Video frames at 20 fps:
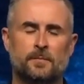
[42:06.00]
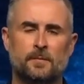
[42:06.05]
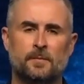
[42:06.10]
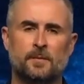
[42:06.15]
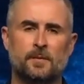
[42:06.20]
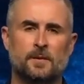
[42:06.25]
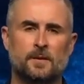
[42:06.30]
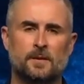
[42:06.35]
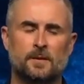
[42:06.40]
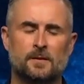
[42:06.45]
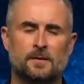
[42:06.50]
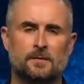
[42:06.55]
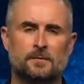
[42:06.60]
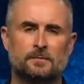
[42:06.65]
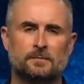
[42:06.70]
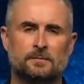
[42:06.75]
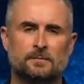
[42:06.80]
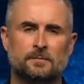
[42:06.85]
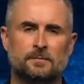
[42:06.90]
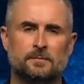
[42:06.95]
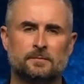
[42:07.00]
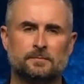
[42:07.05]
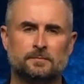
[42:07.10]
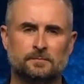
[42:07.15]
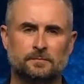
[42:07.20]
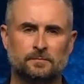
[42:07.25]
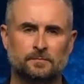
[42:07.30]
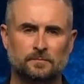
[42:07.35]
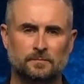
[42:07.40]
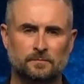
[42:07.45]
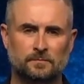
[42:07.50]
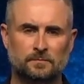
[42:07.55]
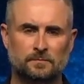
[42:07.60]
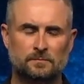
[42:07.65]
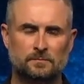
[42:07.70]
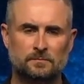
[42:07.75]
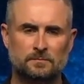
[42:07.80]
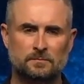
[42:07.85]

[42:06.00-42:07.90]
(no one is talking)